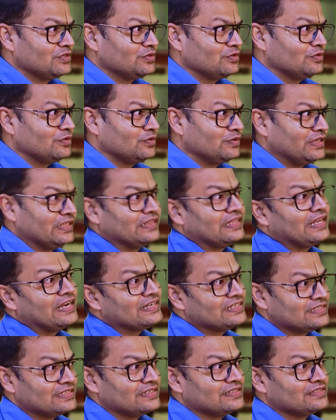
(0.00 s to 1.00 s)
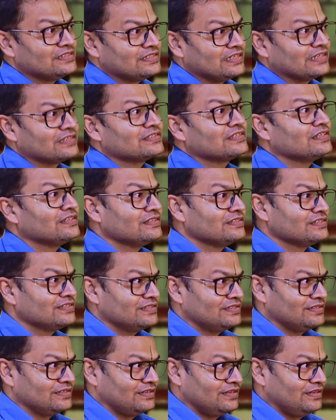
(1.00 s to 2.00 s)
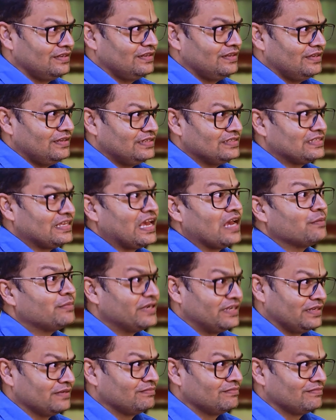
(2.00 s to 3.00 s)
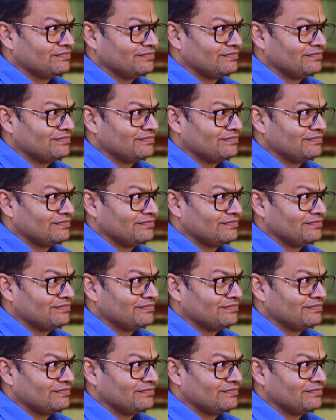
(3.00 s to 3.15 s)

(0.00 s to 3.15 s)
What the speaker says: So, in that sense, excellence is a habit.